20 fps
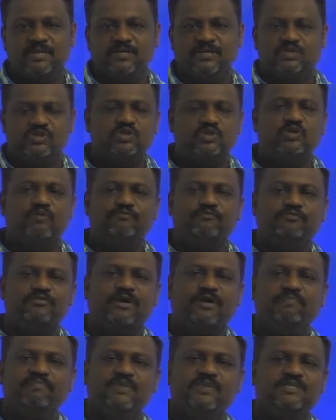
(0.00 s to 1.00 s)
So
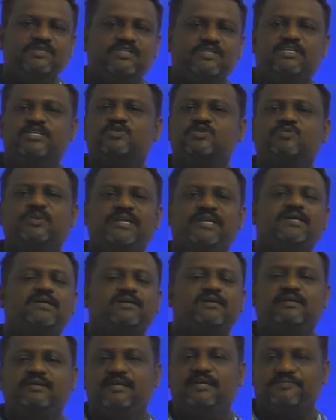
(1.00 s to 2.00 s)
from this it is very
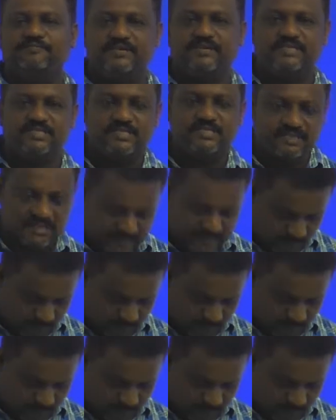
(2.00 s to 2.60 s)
clear friends that